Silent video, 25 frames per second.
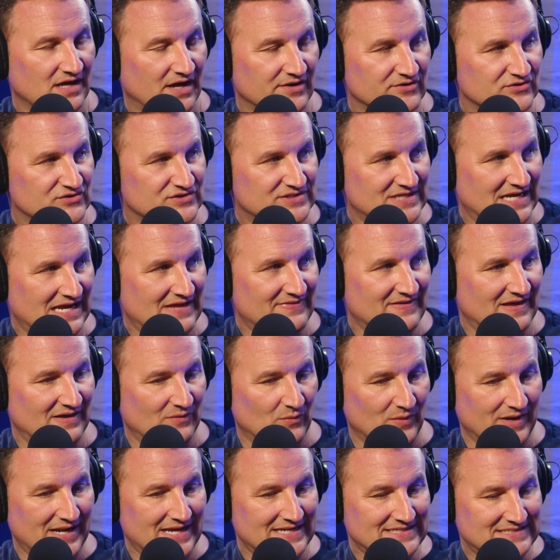to understand
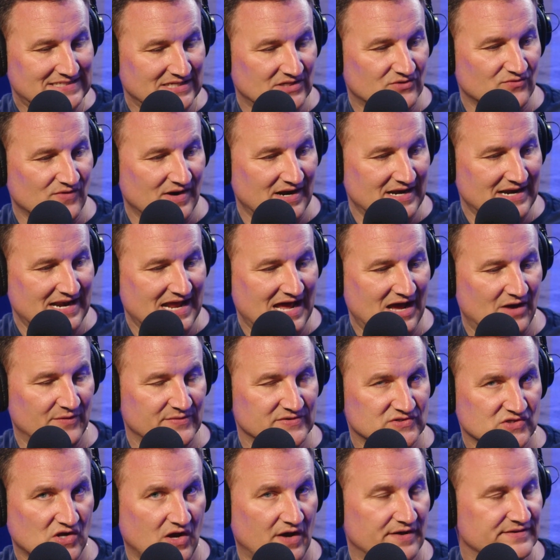that what I did right now
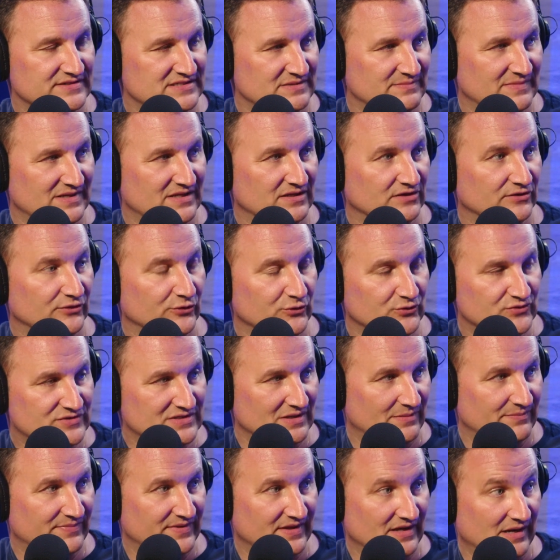is causing me to lose
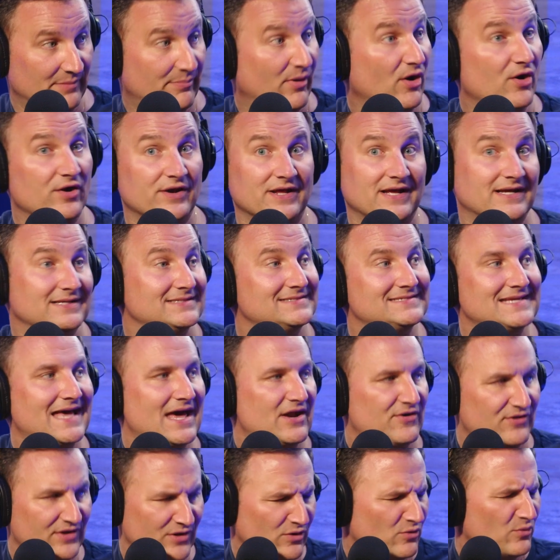something, a party on
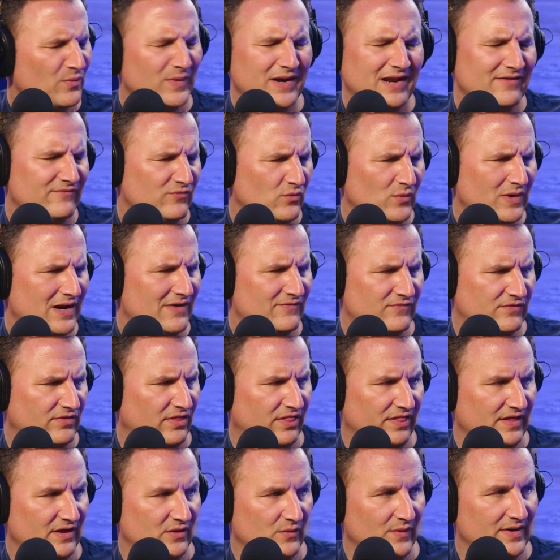Saturday or whatever
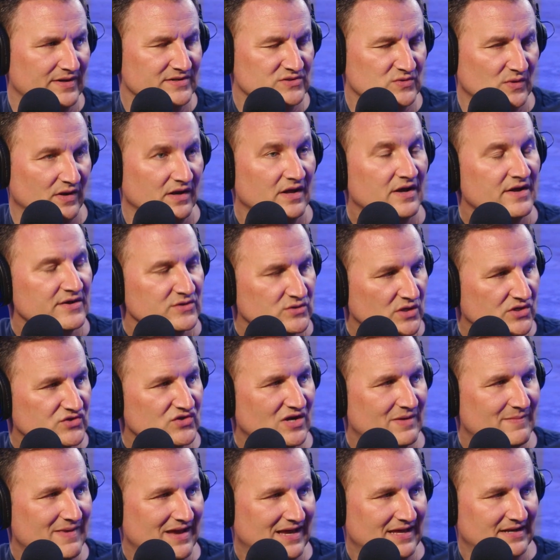the thing was. So I
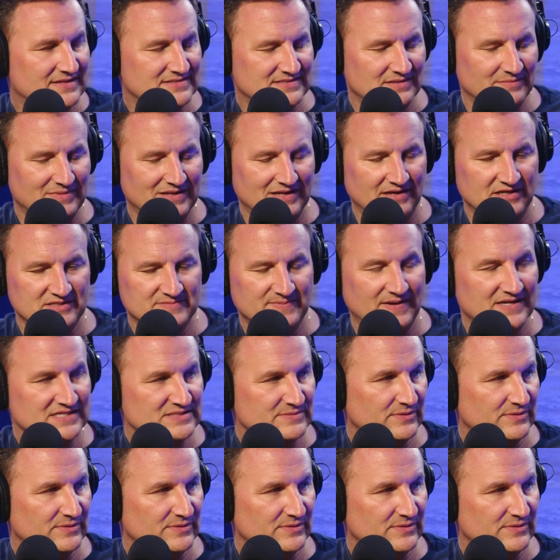try and make it as immediate as possible.